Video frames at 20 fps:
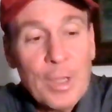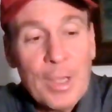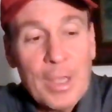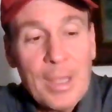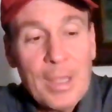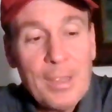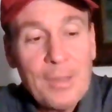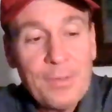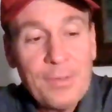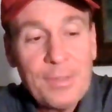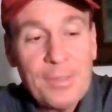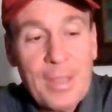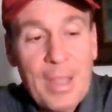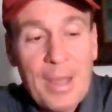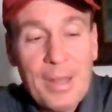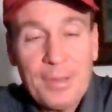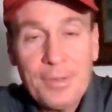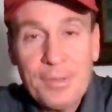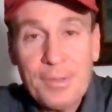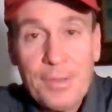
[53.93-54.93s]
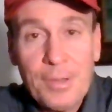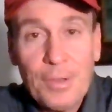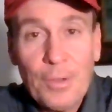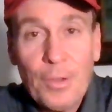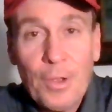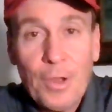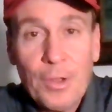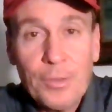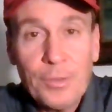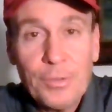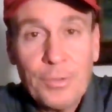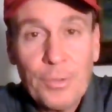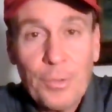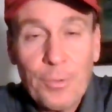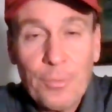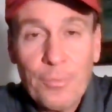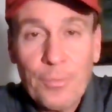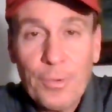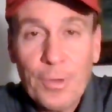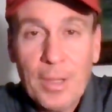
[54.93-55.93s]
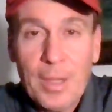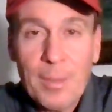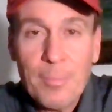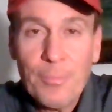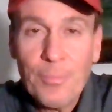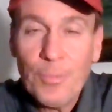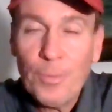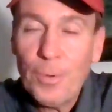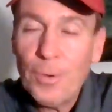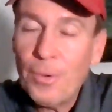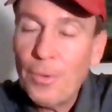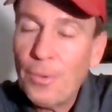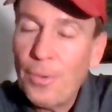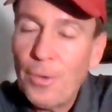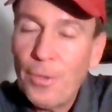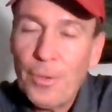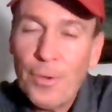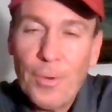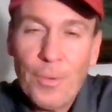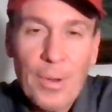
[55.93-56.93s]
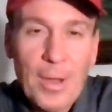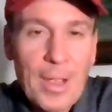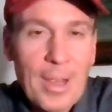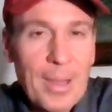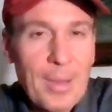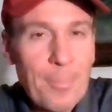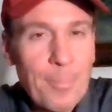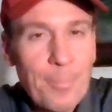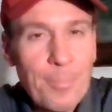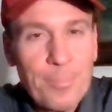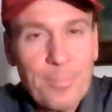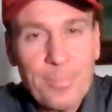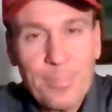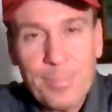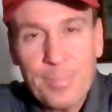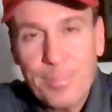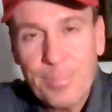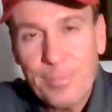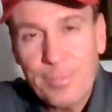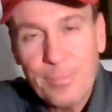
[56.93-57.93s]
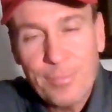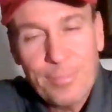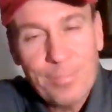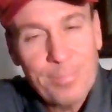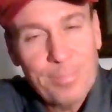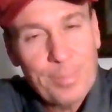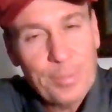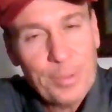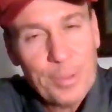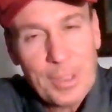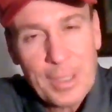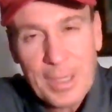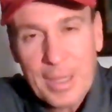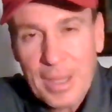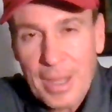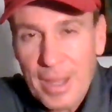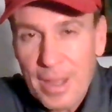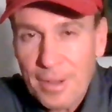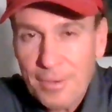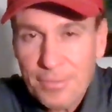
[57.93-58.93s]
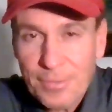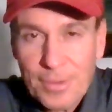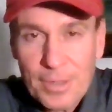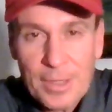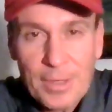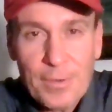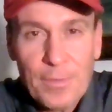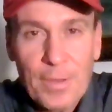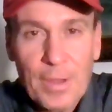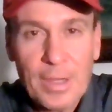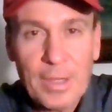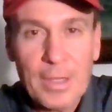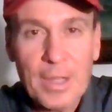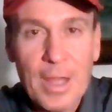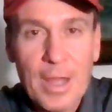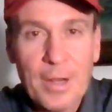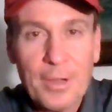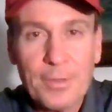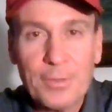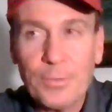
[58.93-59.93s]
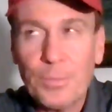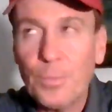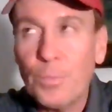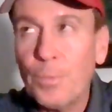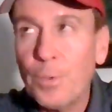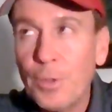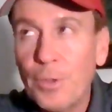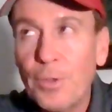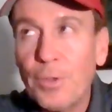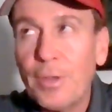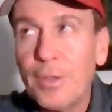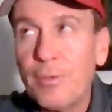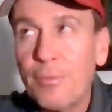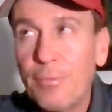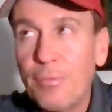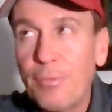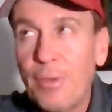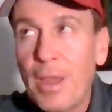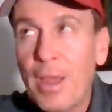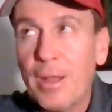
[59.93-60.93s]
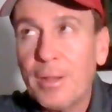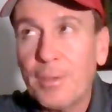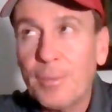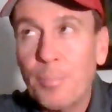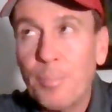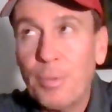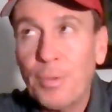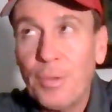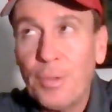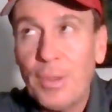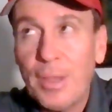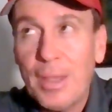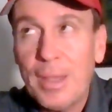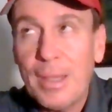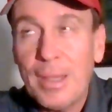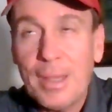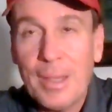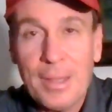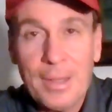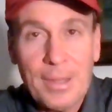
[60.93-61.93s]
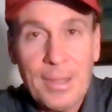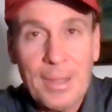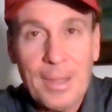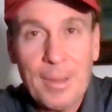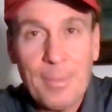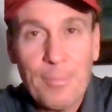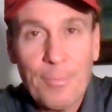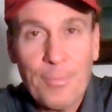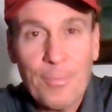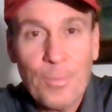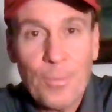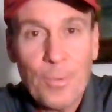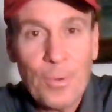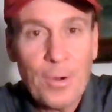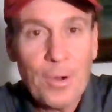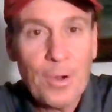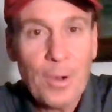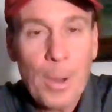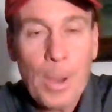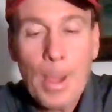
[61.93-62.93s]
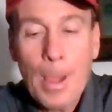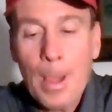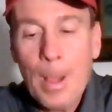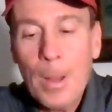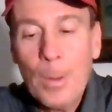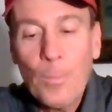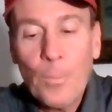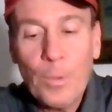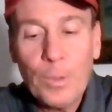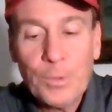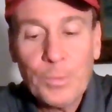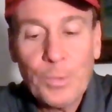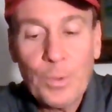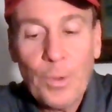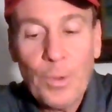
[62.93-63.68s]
His status still uncertain for Game 4, although I am pretty confident that Giannis will in fact play in Game 4, which will